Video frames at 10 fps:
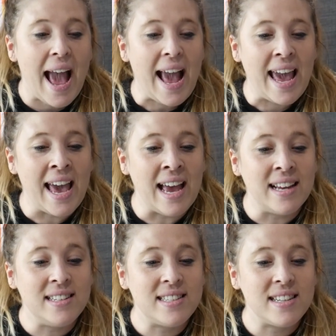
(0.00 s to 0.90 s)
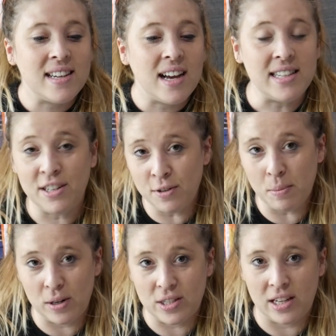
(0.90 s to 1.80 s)
And a different
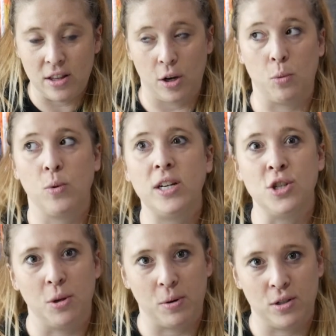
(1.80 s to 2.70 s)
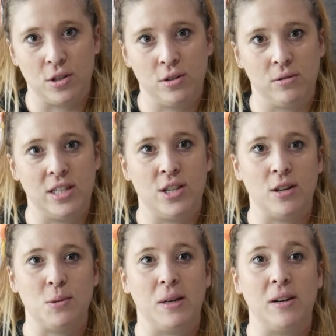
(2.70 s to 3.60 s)
person, the original person who reached
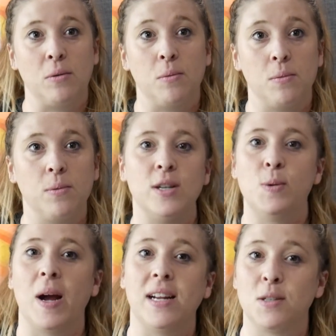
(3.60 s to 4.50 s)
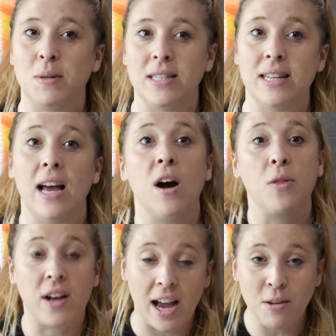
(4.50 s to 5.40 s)
back out to me and said, oh,
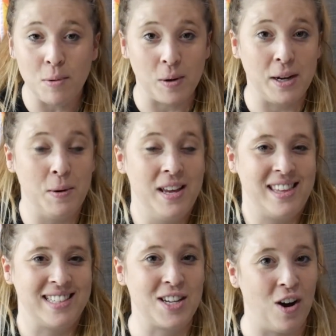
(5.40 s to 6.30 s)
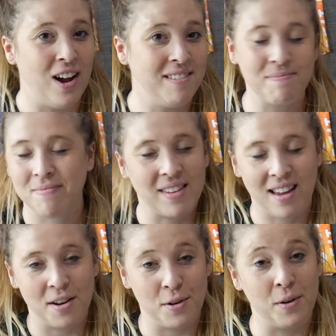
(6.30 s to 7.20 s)
the guy you've been working with is gone.
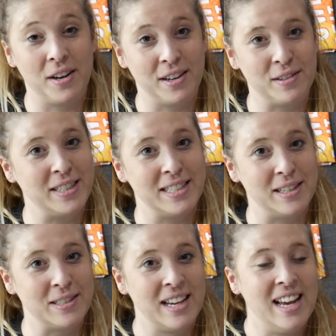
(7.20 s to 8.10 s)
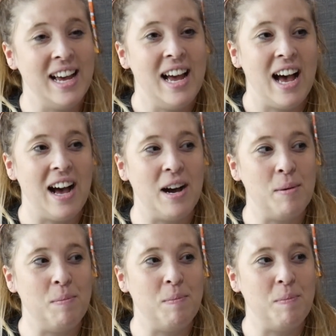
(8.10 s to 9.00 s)
I don't know any other details.
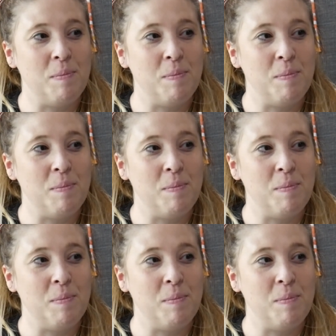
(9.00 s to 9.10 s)
After